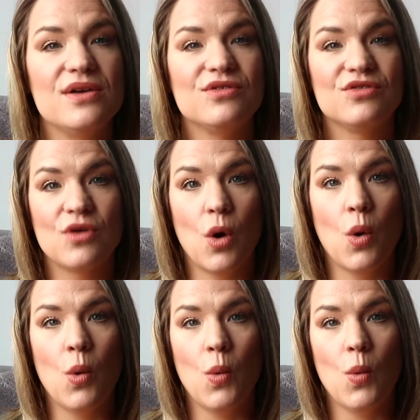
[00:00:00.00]

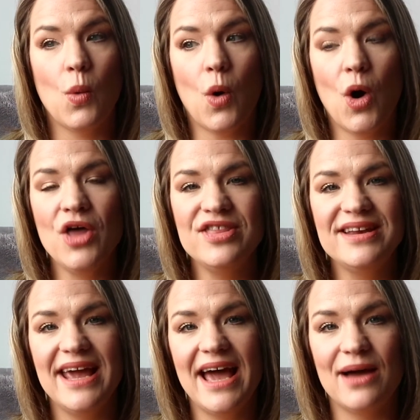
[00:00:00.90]
So on
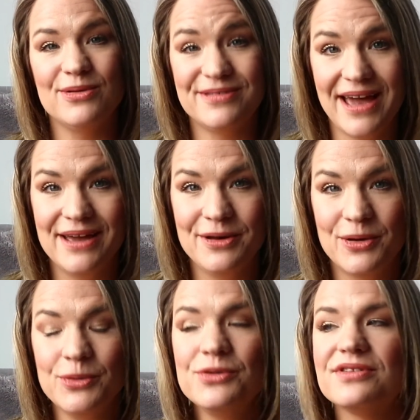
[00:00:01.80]
the day I was
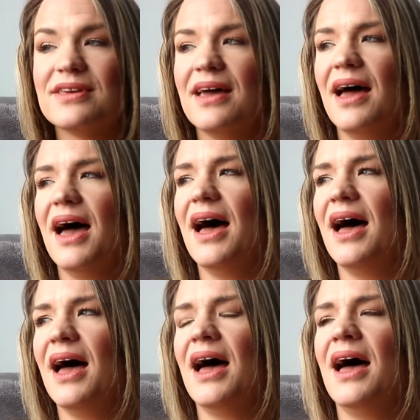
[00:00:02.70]
diagnosed,
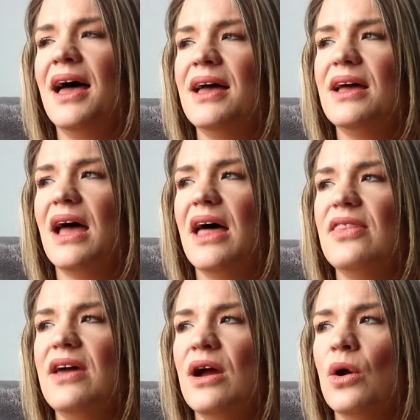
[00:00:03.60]

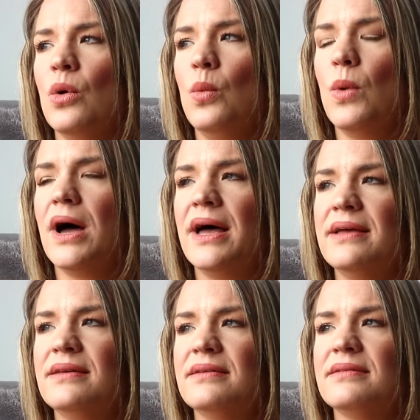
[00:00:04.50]
there
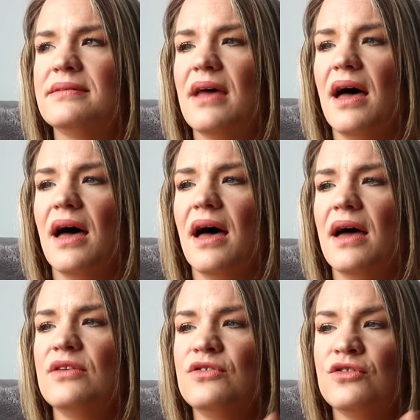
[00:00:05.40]
was
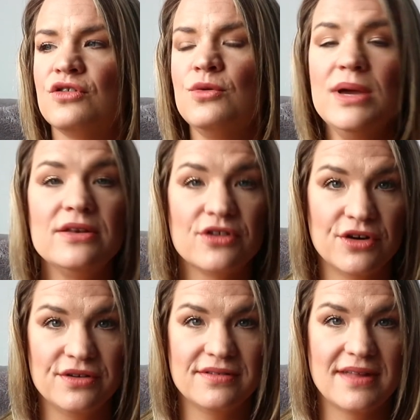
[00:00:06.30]
two
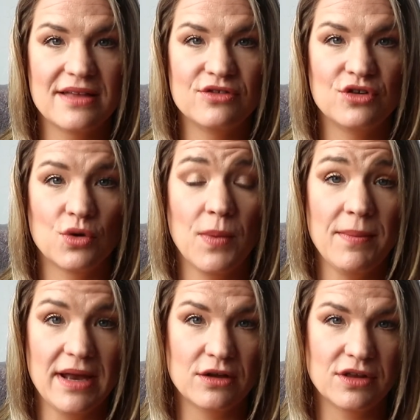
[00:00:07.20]
interns that took my
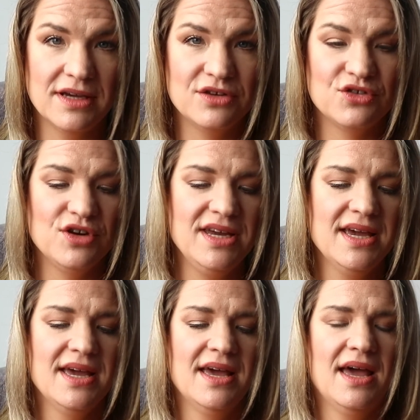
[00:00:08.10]
medical history.